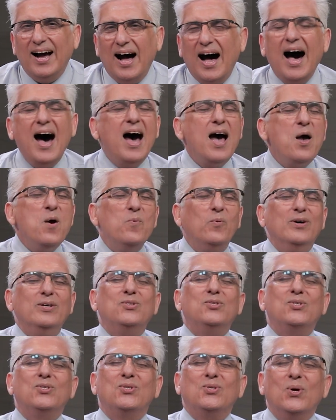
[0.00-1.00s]
I
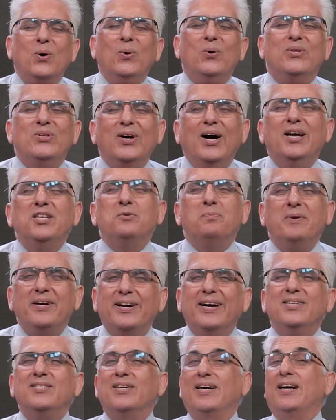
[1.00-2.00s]
was so touched
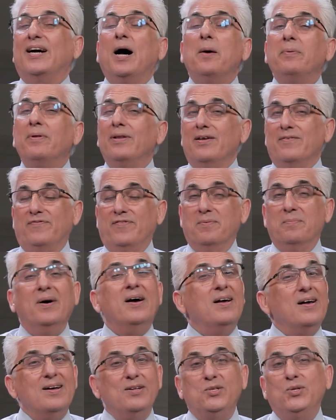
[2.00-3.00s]
because a couple of them,
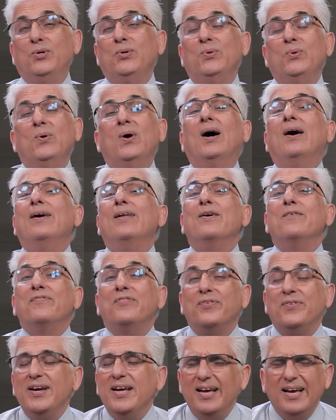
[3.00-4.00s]
two out of
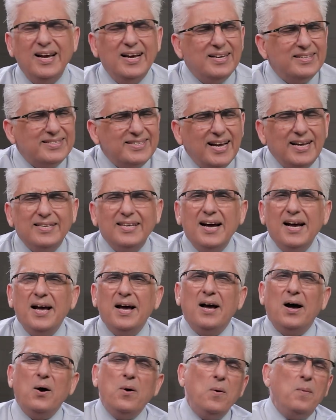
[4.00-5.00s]
three, said,
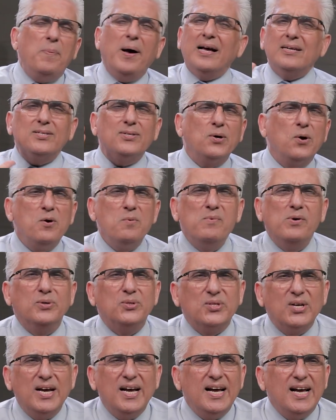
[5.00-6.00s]
oh, Pastor
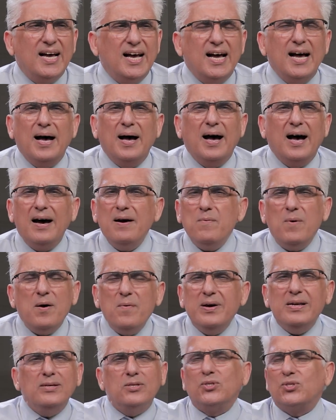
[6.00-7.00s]
Hormoz, I
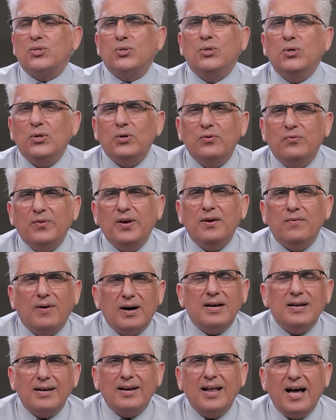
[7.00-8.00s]
want to serve
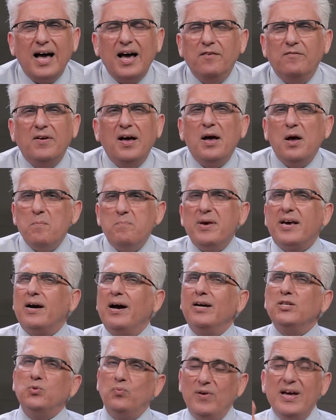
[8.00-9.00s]
Iran Alive
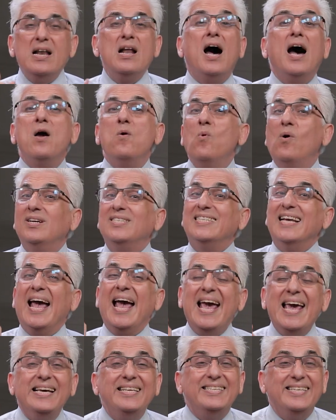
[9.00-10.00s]
because when I was
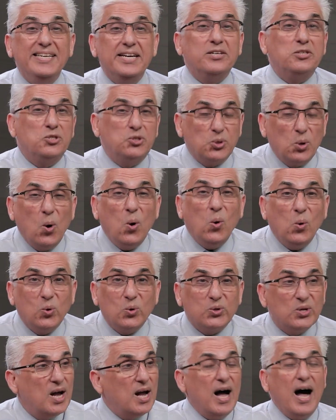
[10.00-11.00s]
8 years
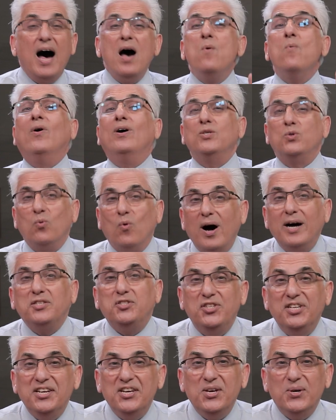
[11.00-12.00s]
old, I was
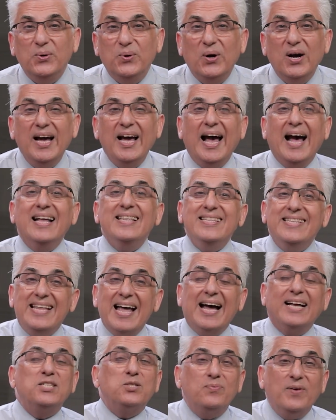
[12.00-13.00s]
watching you, and
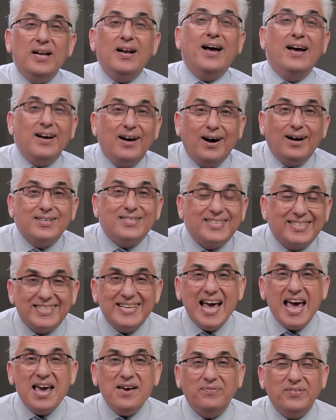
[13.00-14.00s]
that's when I got
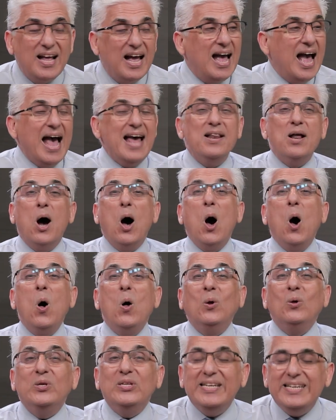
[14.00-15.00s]
saved. And
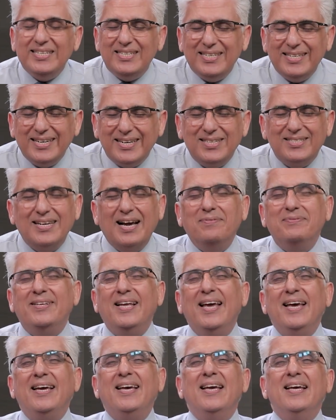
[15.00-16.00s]
all these years, I've
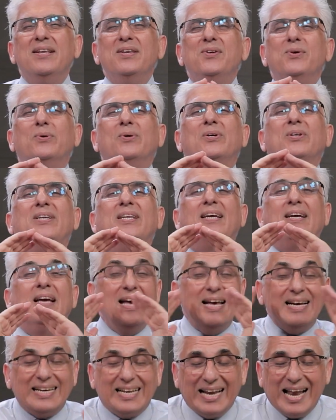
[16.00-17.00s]
taken your
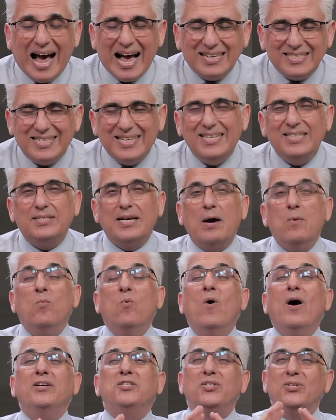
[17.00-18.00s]
classes, I've
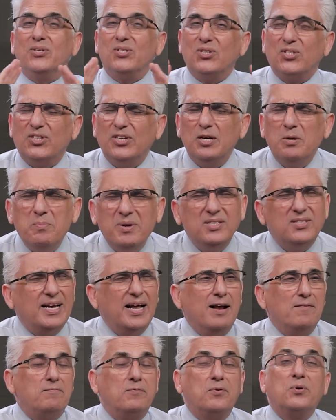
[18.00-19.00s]
watched your sermons,
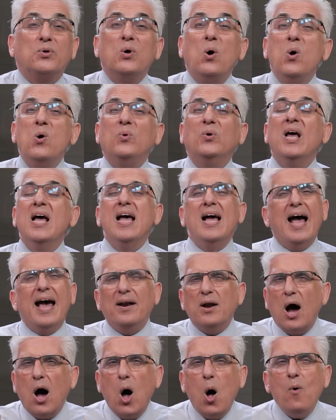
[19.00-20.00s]
and I've grown
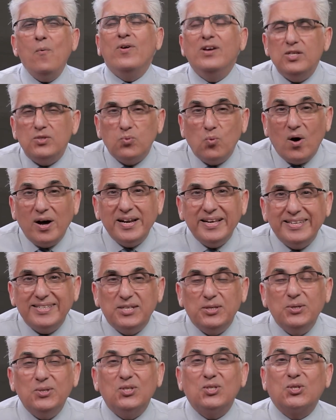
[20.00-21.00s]
and always wanted
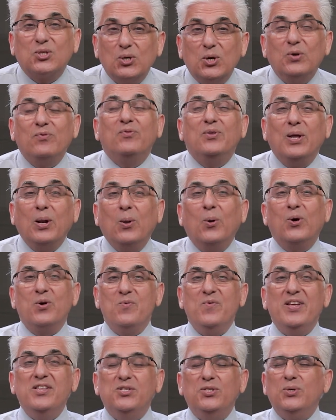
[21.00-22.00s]
to serve the Lord
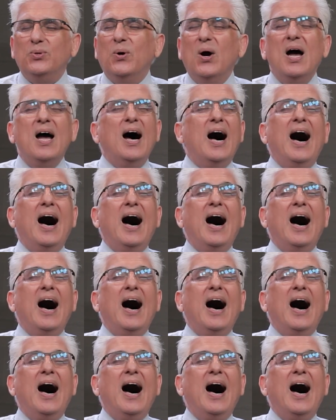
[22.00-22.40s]
with you.